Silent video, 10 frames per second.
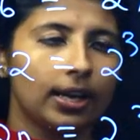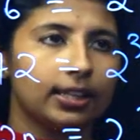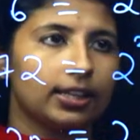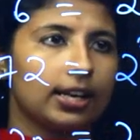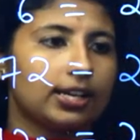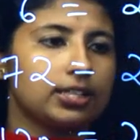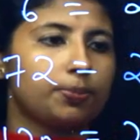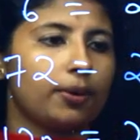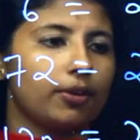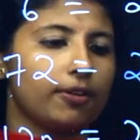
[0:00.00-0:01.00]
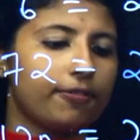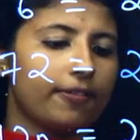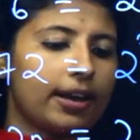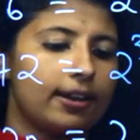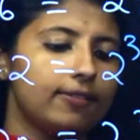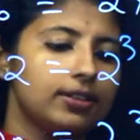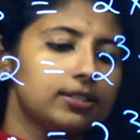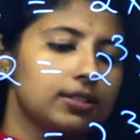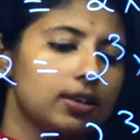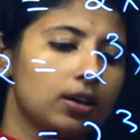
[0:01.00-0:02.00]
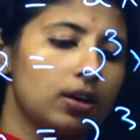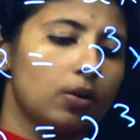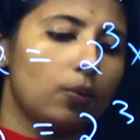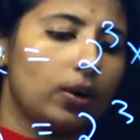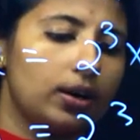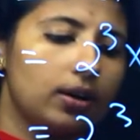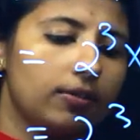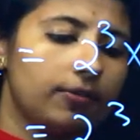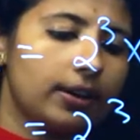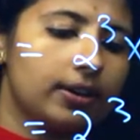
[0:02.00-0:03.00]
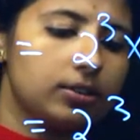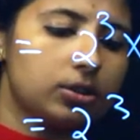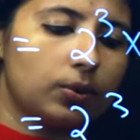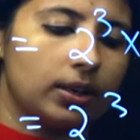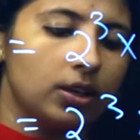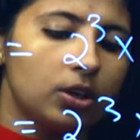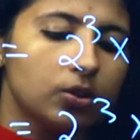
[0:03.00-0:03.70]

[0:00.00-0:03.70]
The greatest power of 5 is 1. 5 raised to 1.